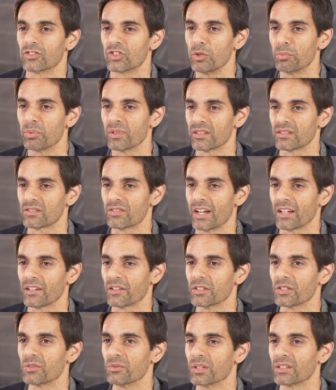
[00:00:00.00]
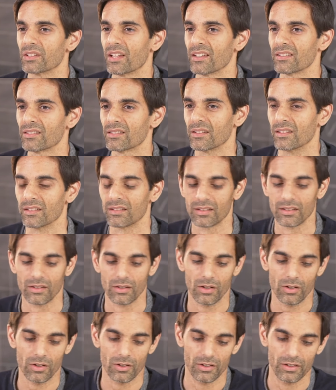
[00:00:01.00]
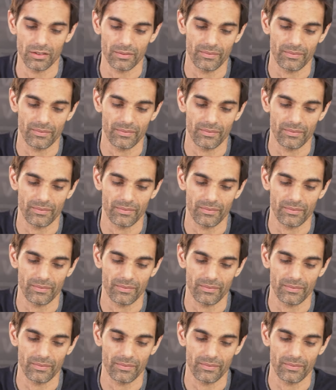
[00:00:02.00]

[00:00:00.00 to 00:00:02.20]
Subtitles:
GPS trackers we tested are